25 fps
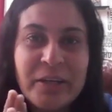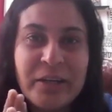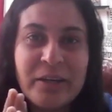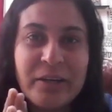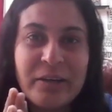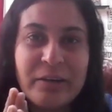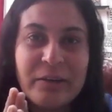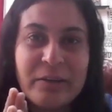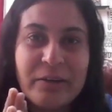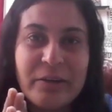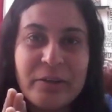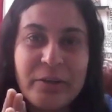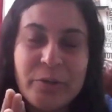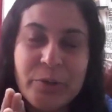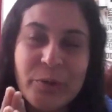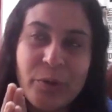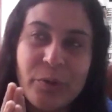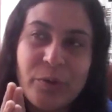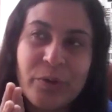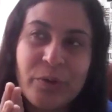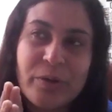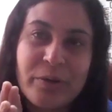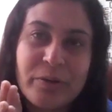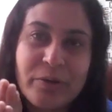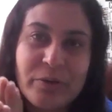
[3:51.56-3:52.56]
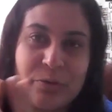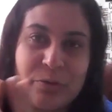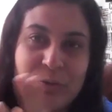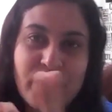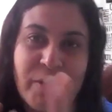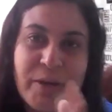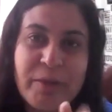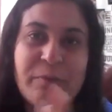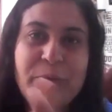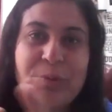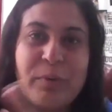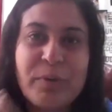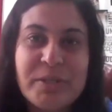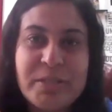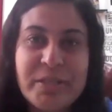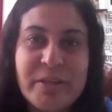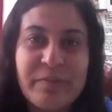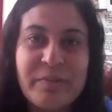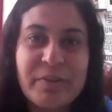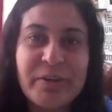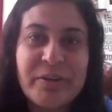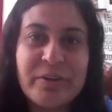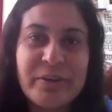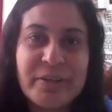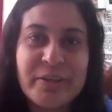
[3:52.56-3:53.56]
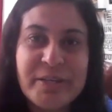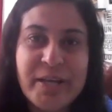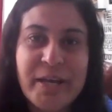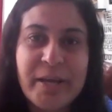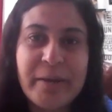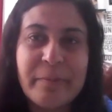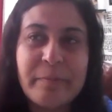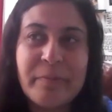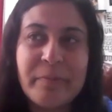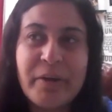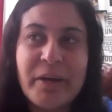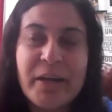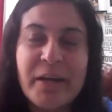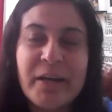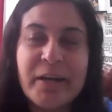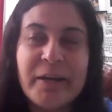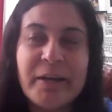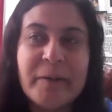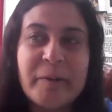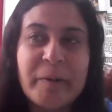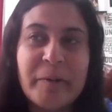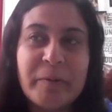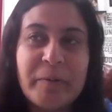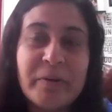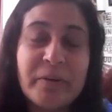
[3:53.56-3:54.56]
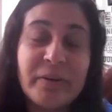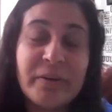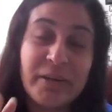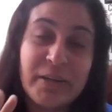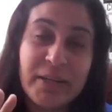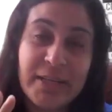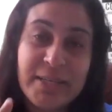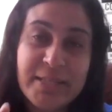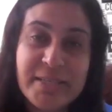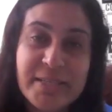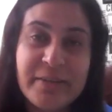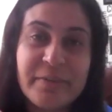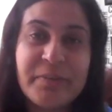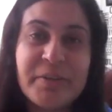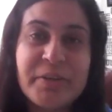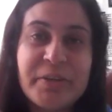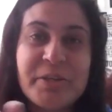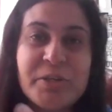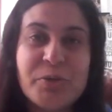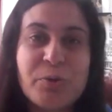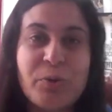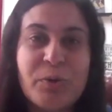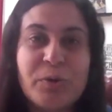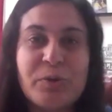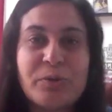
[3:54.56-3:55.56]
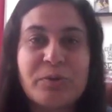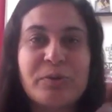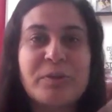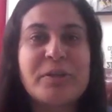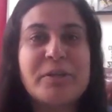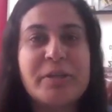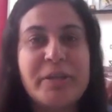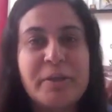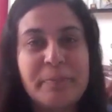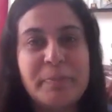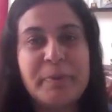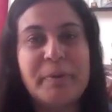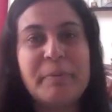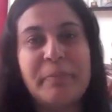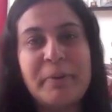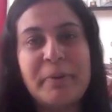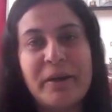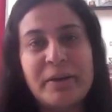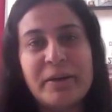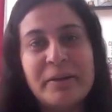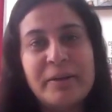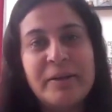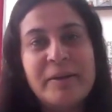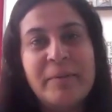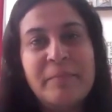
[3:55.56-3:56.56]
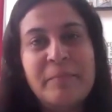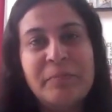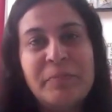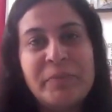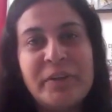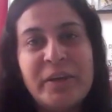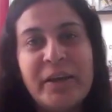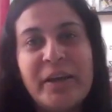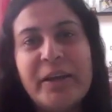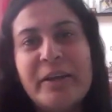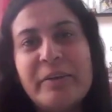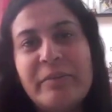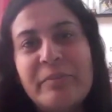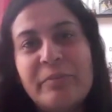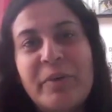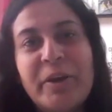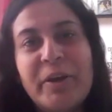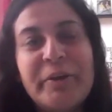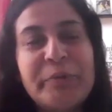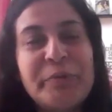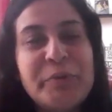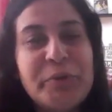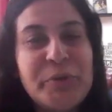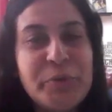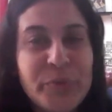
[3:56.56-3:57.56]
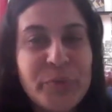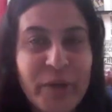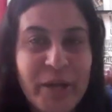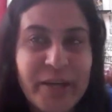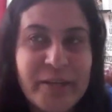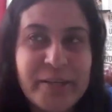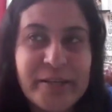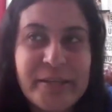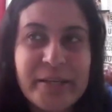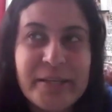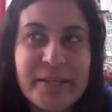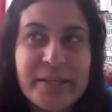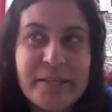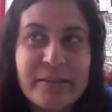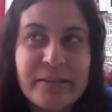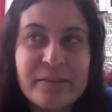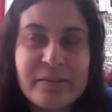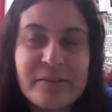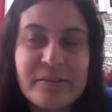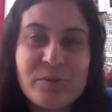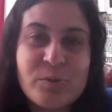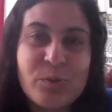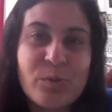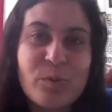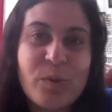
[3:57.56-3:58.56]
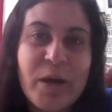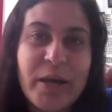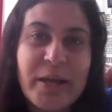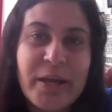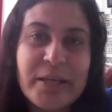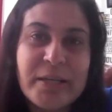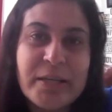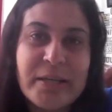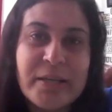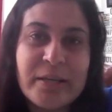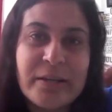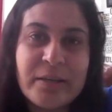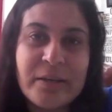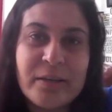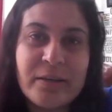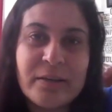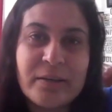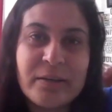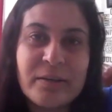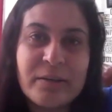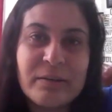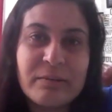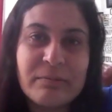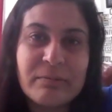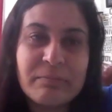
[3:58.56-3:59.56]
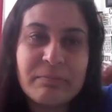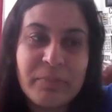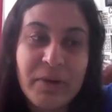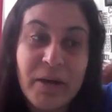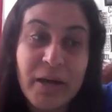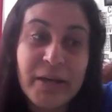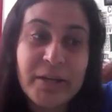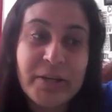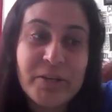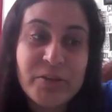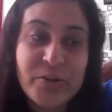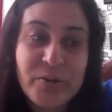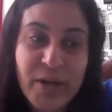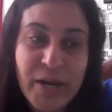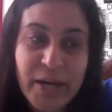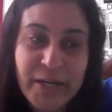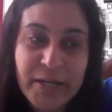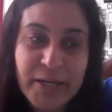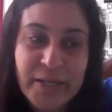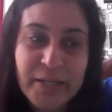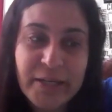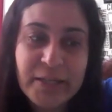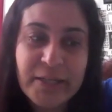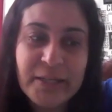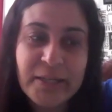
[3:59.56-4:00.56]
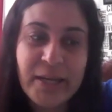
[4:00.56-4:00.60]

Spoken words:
your 24/7 regime, and let's give it a shot to the deeper part. And why don't you write? And so I tried it,